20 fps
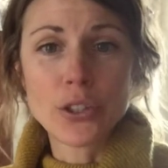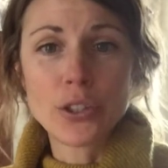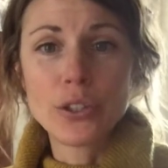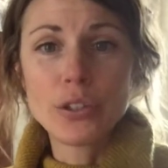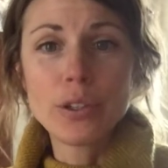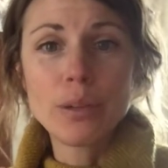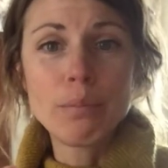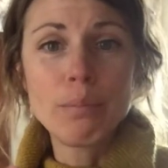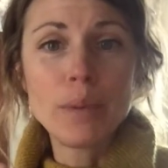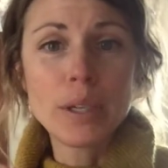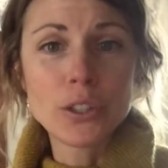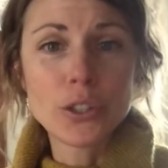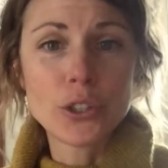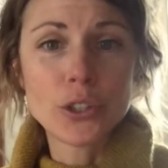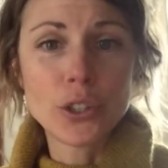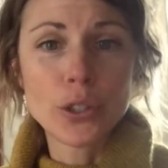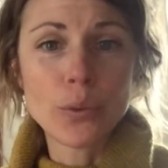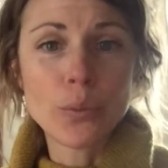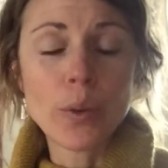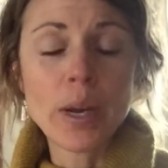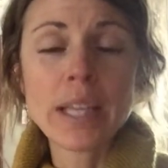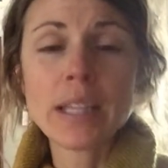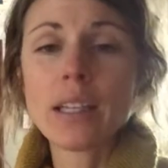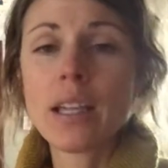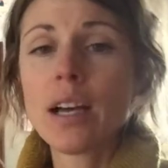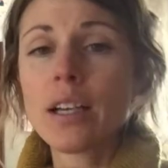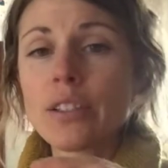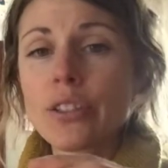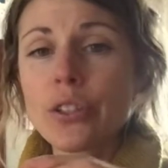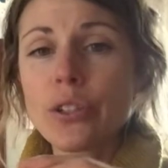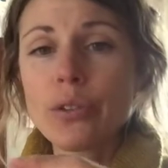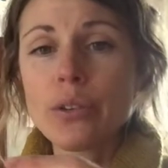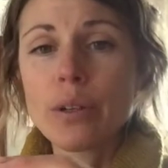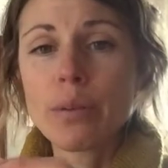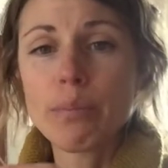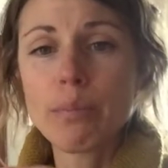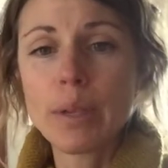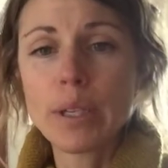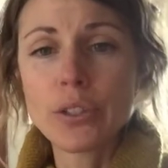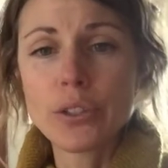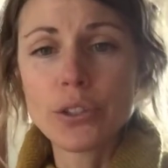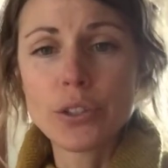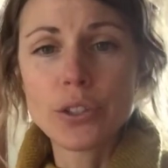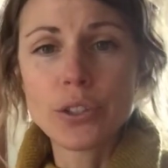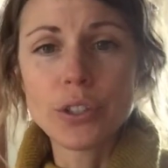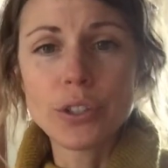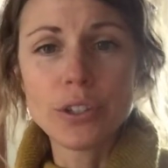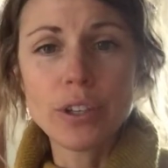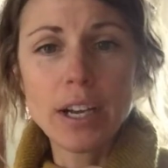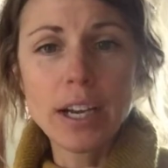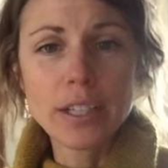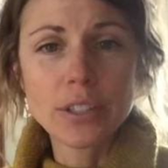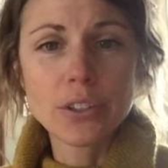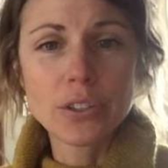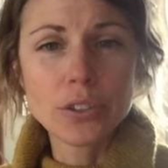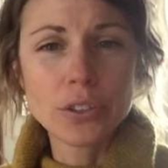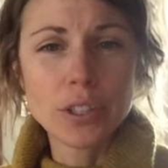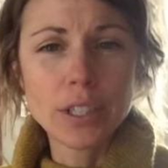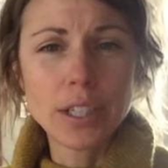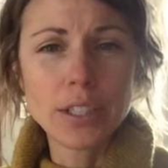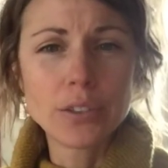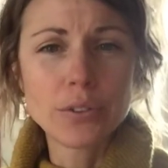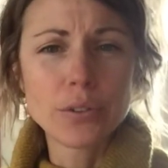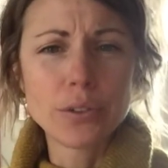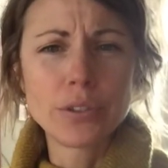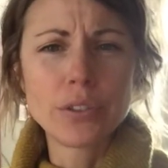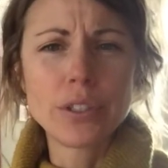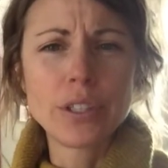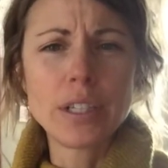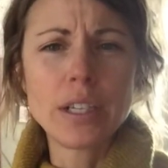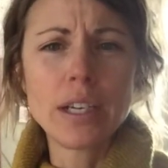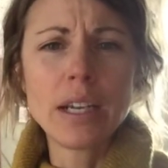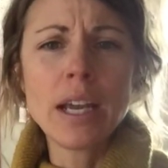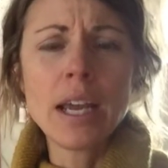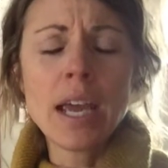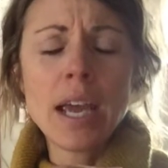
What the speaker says: You can measure your weight loss, you can measure your exercise routine,